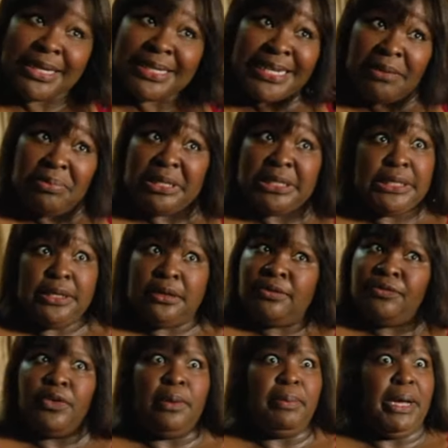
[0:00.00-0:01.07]
as I've been sitting
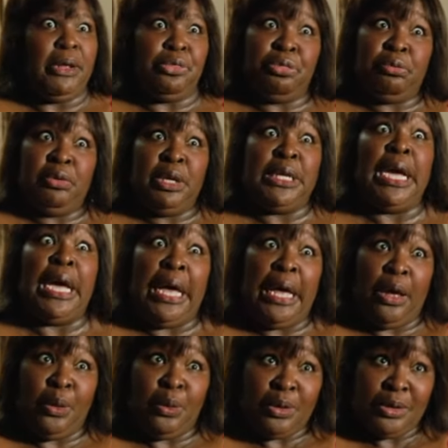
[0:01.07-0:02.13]
for about three
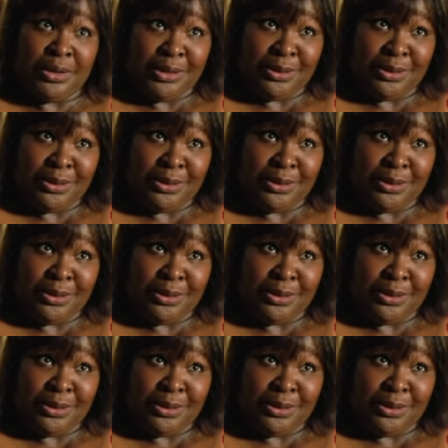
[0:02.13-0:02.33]
hours.